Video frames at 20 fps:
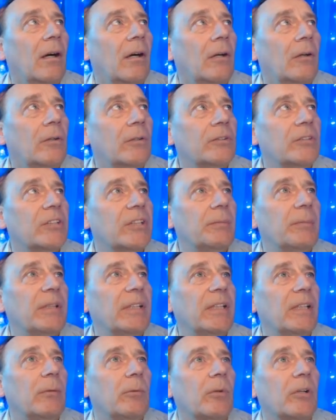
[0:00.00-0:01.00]
our own
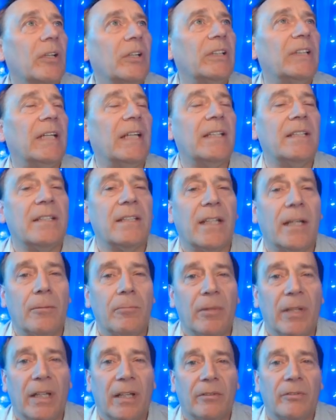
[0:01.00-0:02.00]
GPT work desk
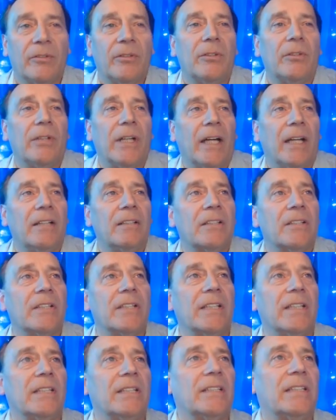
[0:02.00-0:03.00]
and we have two
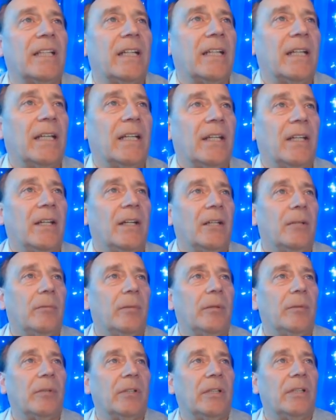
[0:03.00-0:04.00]
entries that I thought
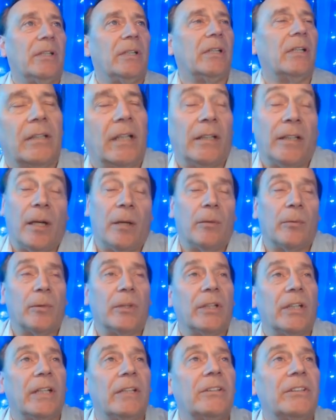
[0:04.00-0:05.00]
we were that
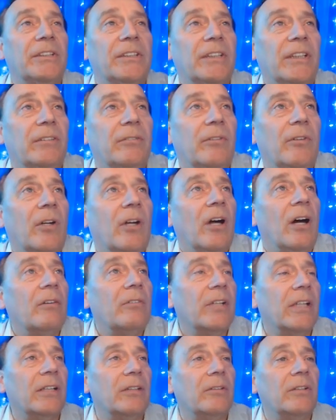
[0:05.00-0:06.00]
were interesting for
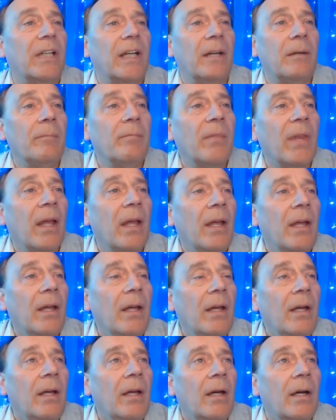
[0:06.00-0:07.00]
covering today.
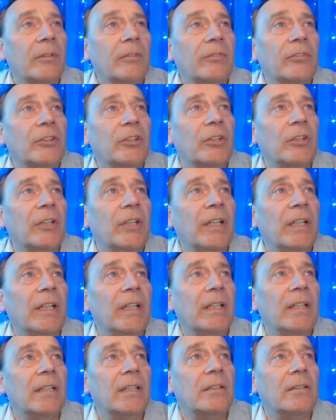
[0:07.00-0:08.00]
So
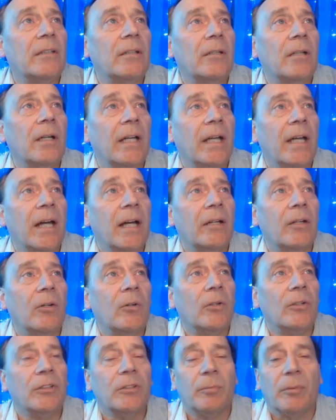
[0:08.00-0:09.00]
here is our AI
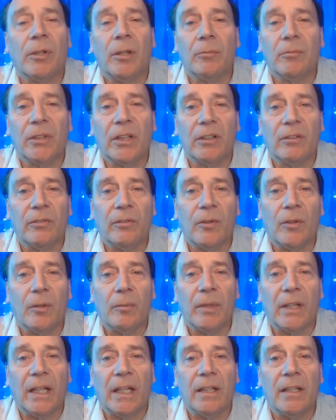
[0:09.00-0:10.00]
course prompting for
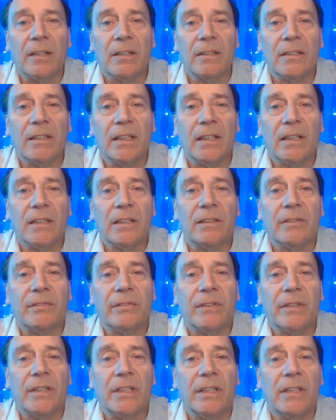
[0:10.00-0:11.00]
beginners that is
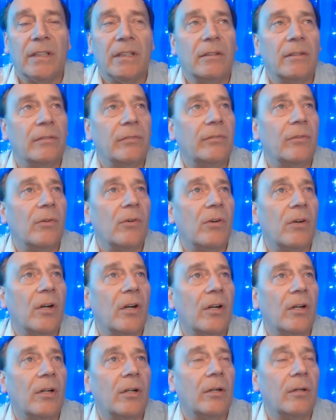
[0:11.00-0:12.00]
free for
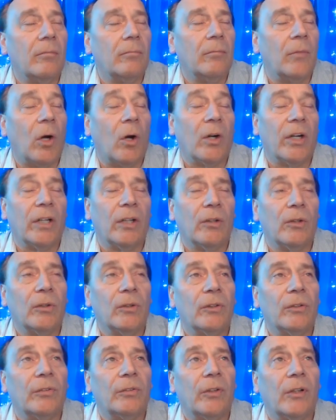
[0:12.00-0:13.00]
our or
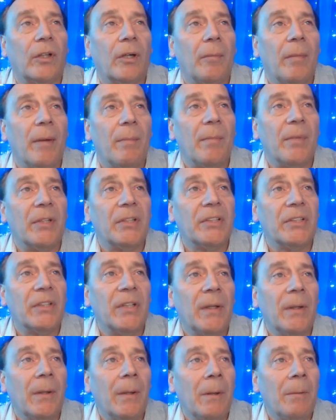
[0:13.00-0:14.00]
included for our members.